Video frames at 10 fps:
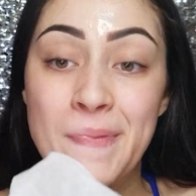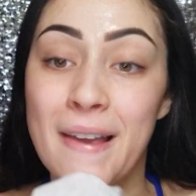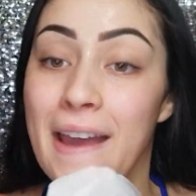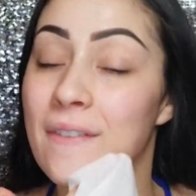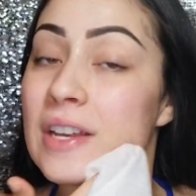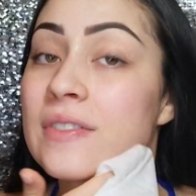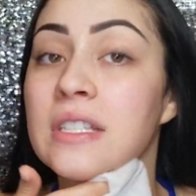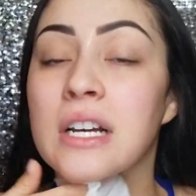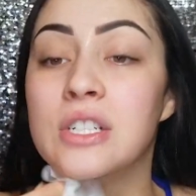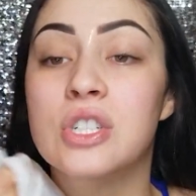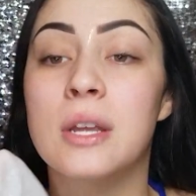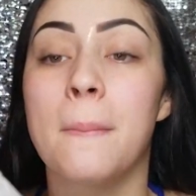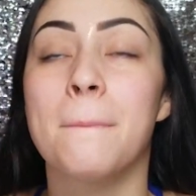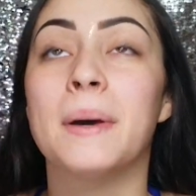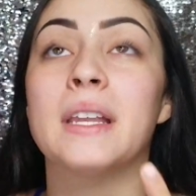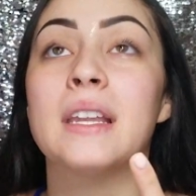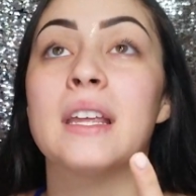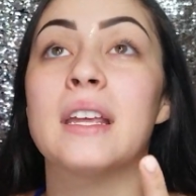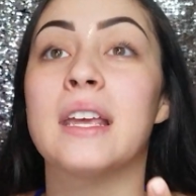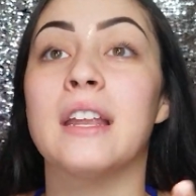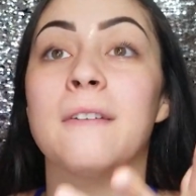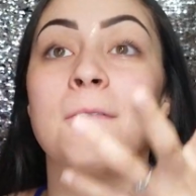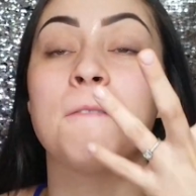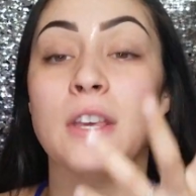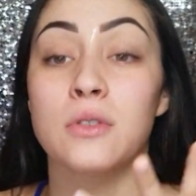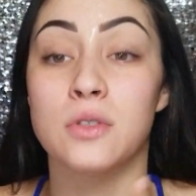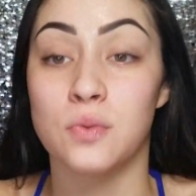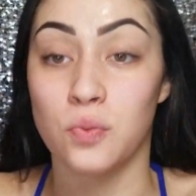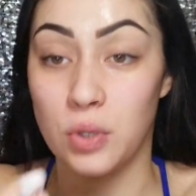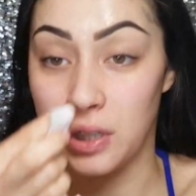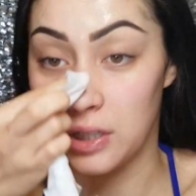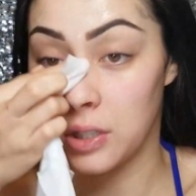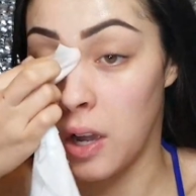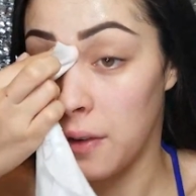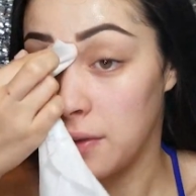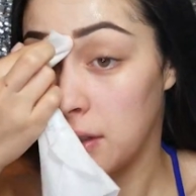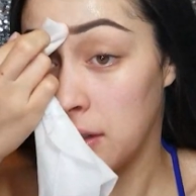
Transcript: I haven't even touched it, but it feels really soft.